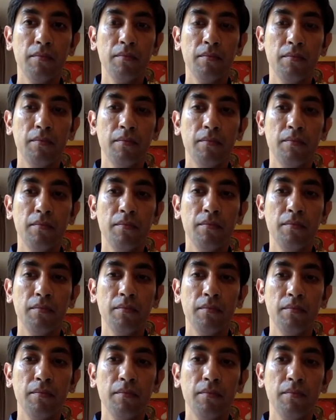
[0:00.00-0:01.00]

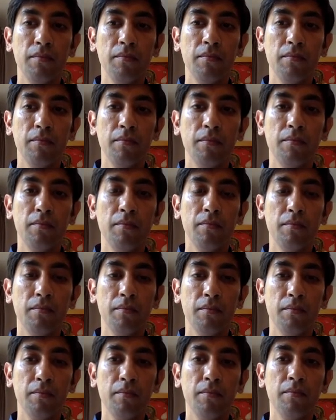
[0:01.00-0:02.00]

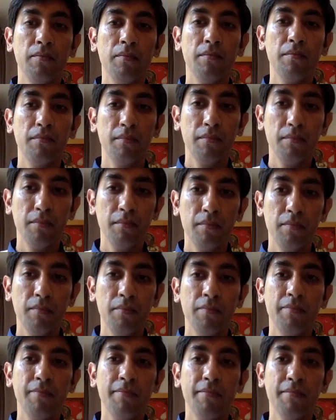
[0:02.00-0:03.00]

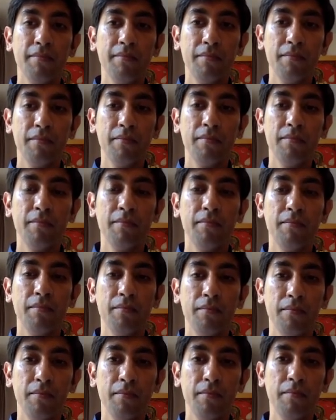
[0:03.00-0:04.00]

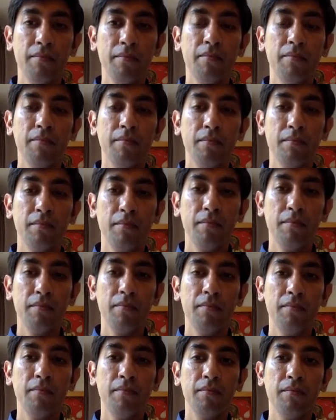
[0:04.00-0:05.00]

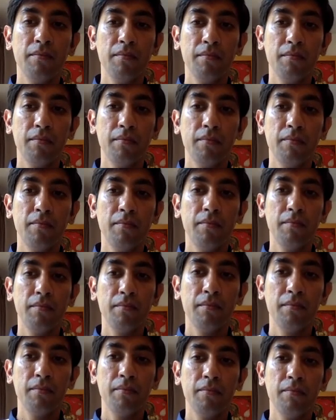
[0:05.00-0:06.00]

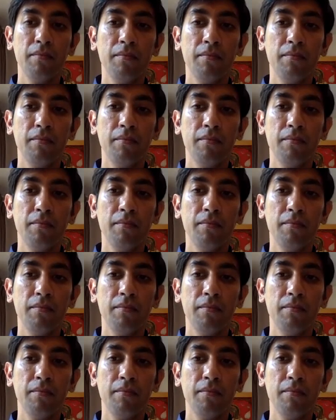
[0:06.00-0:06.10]
(silent)